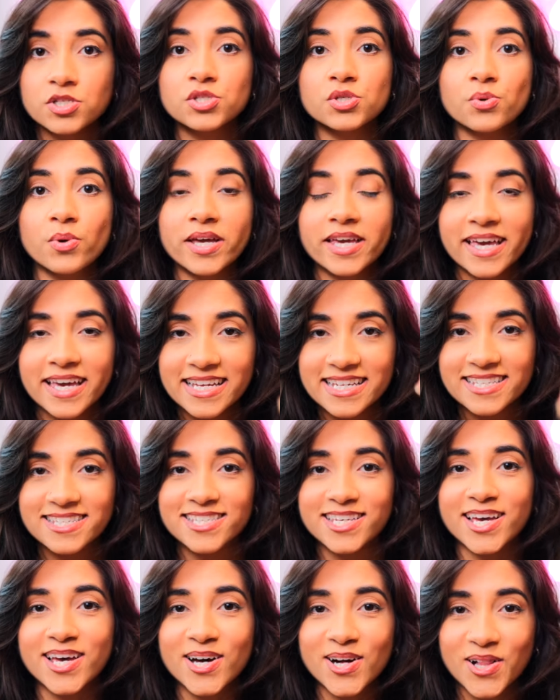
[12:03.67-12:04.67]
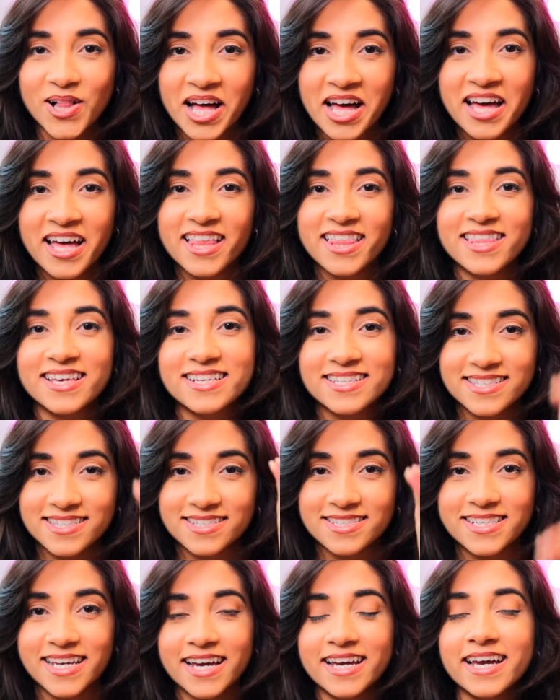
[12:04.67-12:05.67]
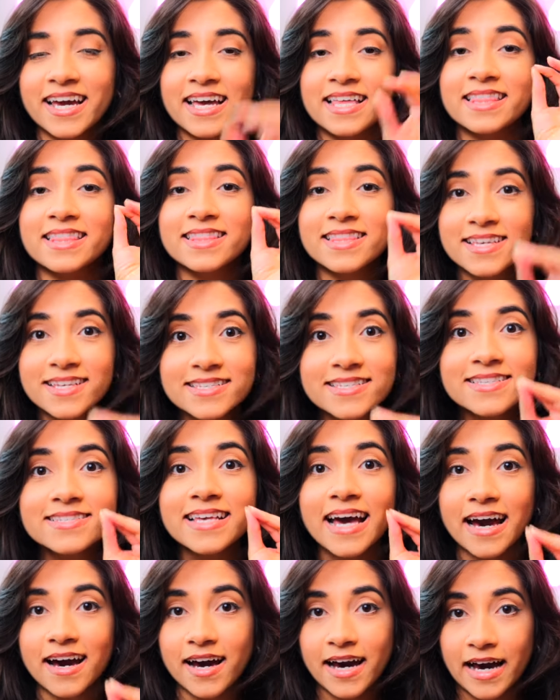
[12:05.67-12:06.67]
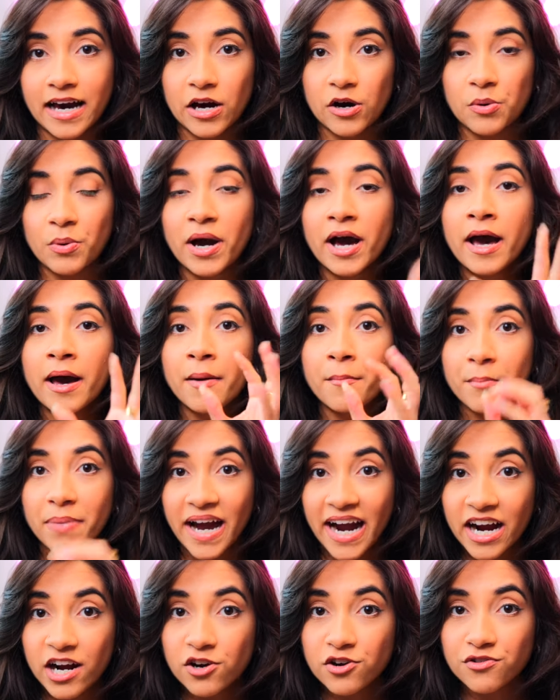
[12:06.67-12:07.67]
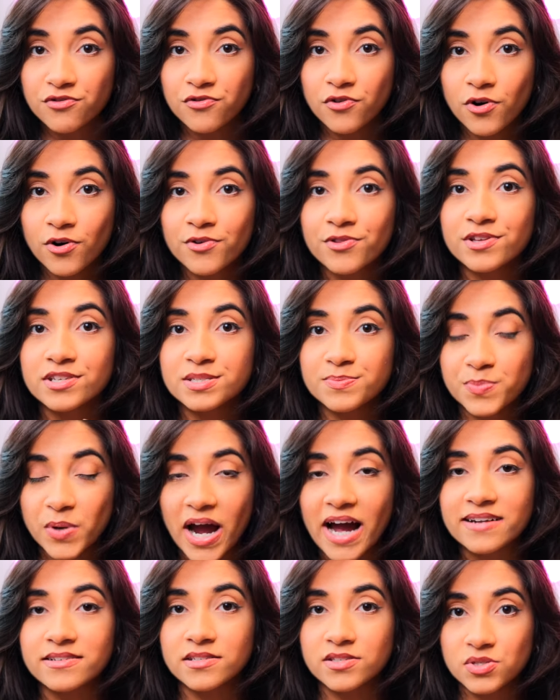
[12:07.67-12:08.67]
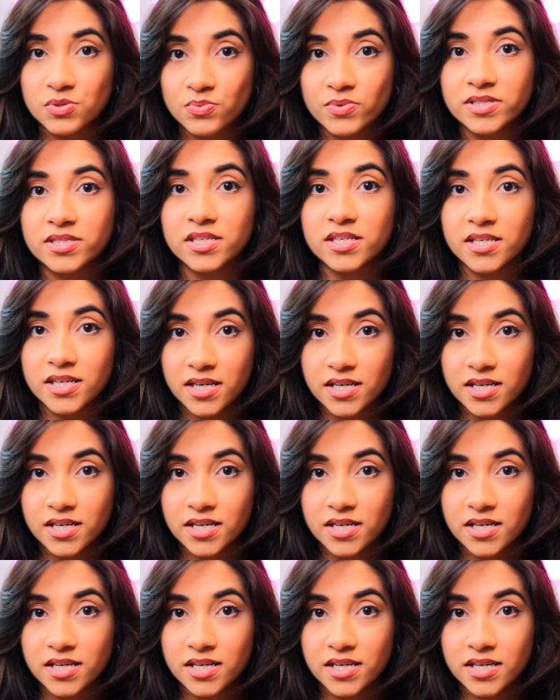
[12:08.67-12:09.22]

doing it till this day. And this is how powerful this practice really